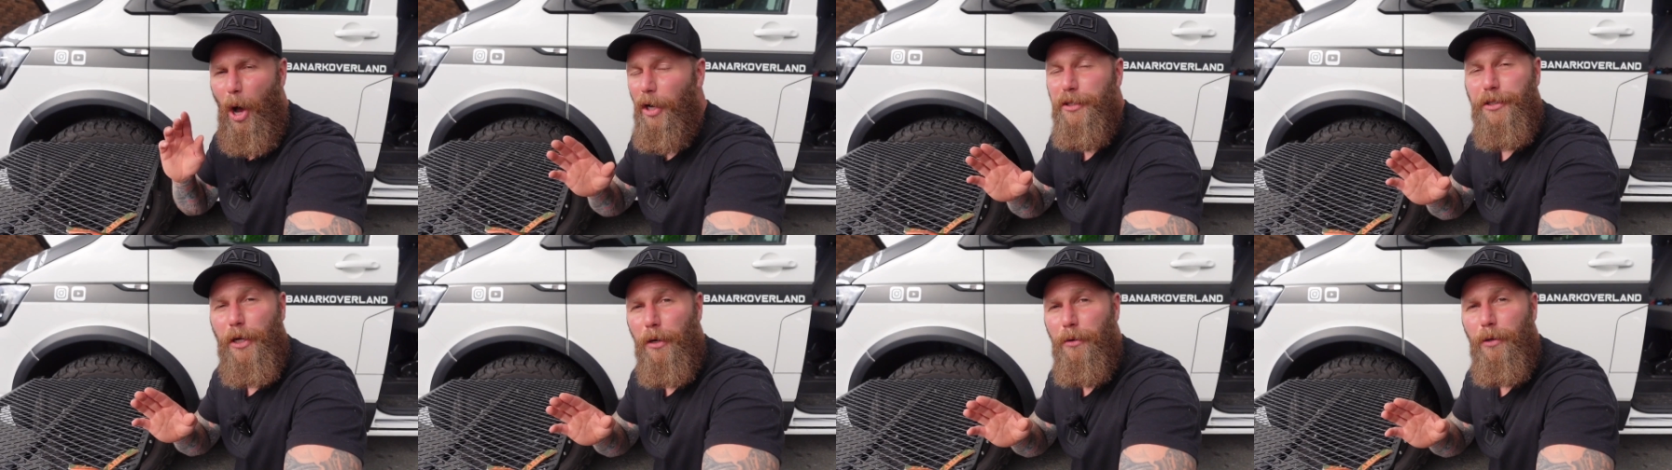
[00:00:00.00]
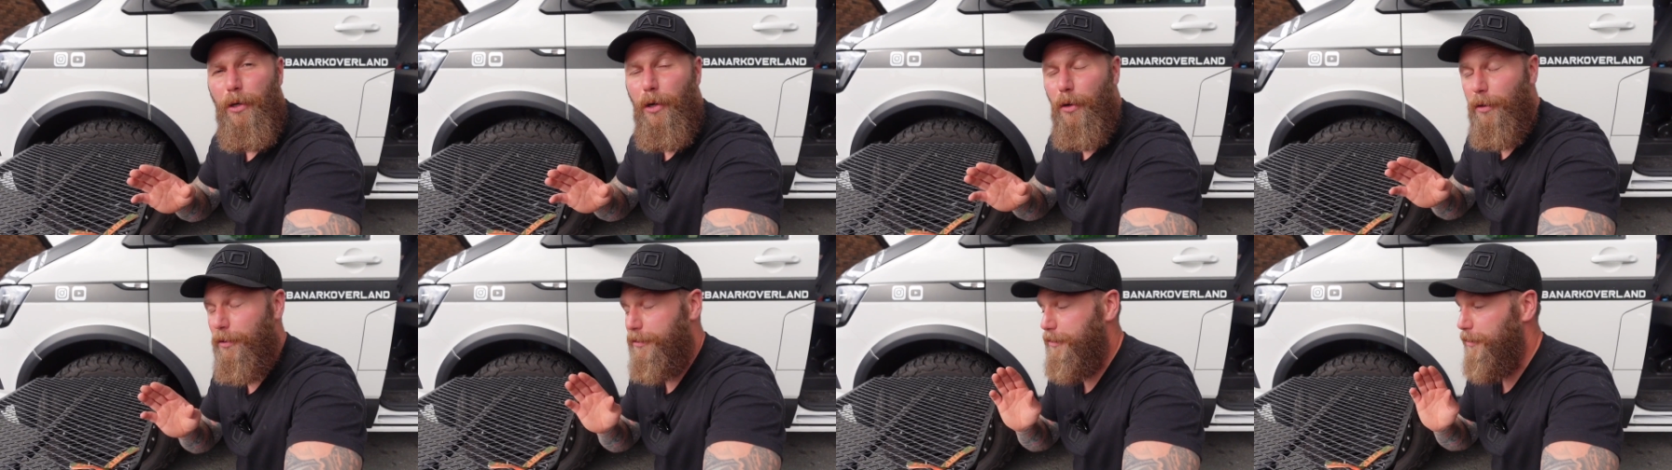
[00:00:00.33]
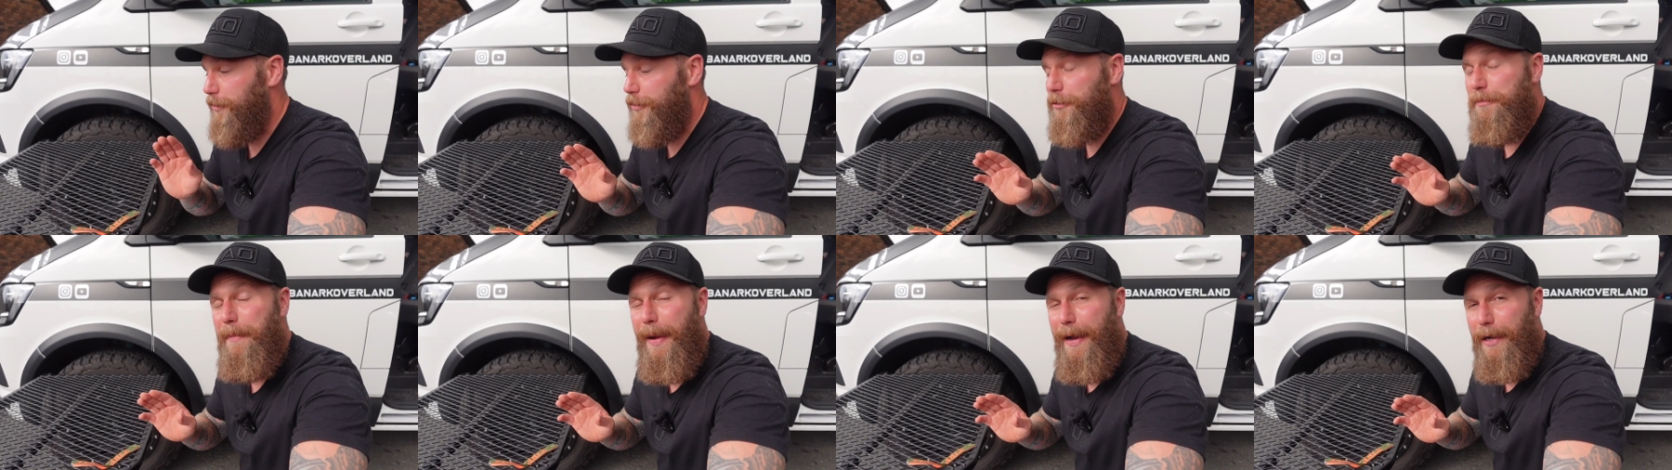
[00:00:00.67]
I don't look to
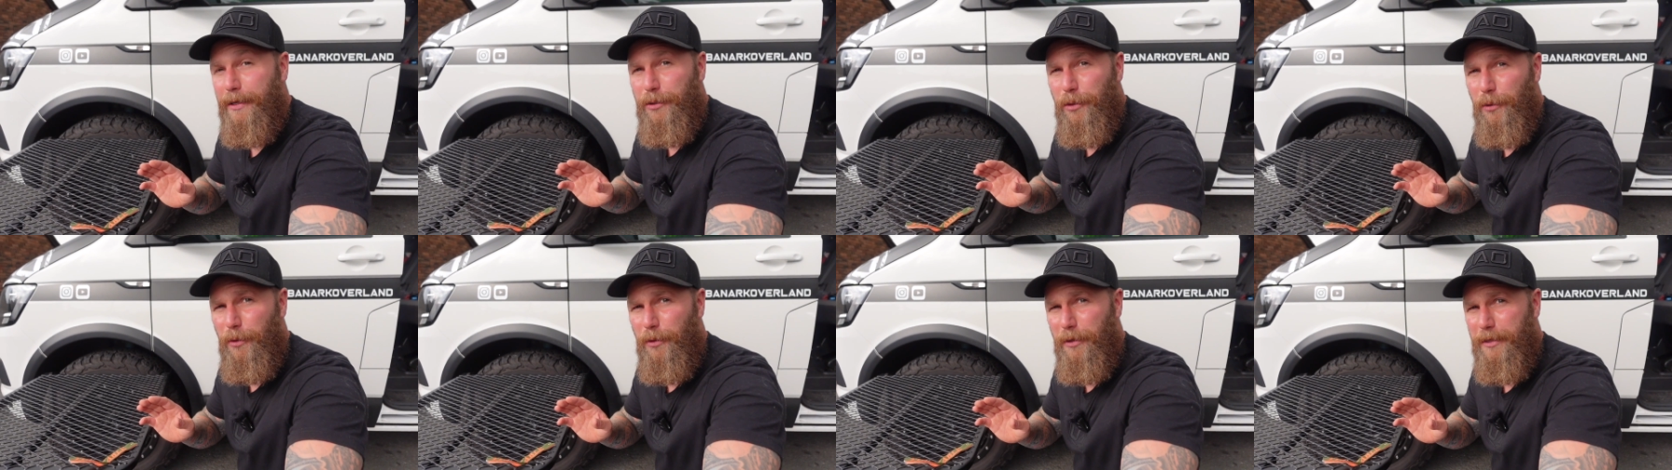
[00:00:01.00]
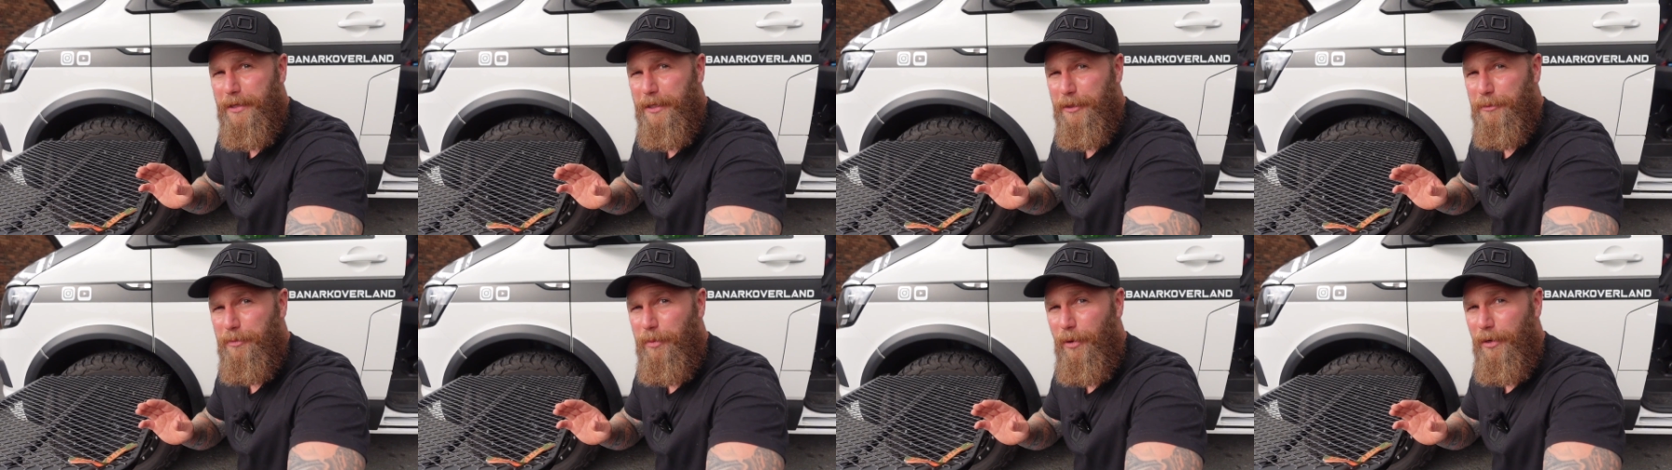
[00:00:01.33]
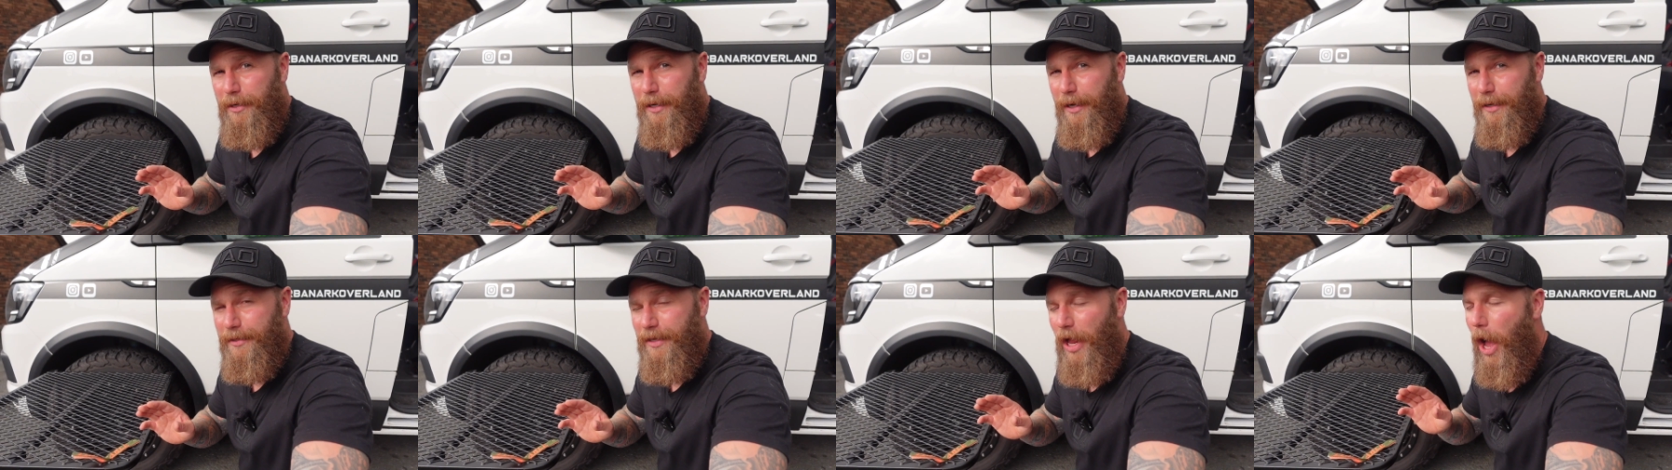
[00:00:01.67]
smack talk this
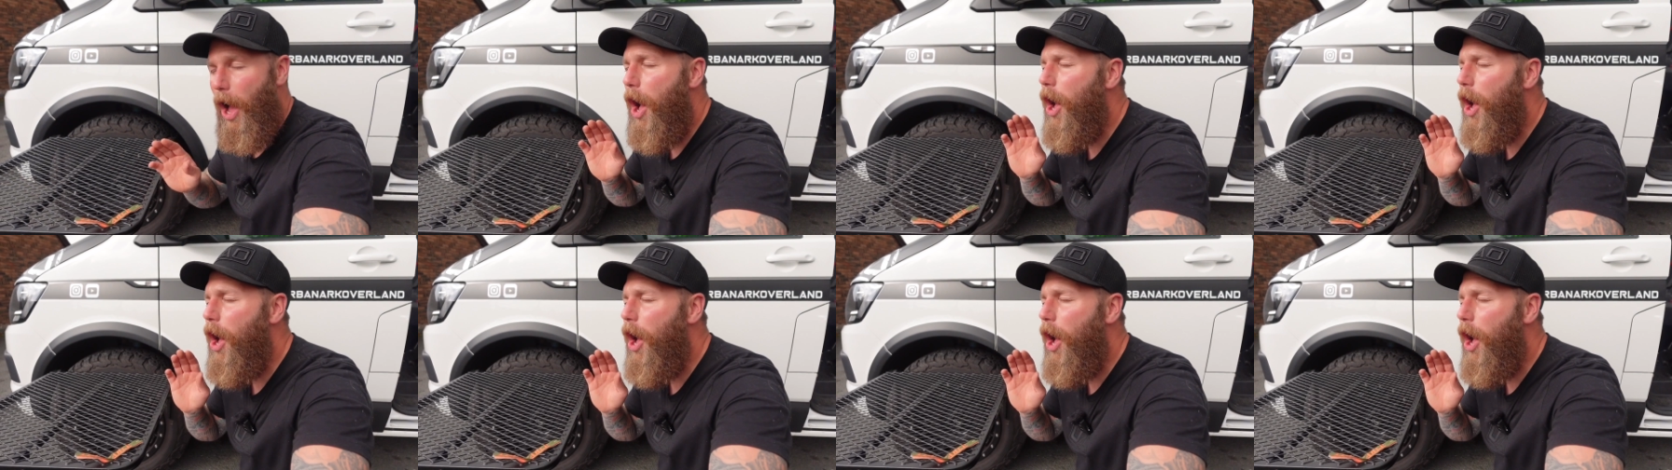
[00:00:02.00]
product.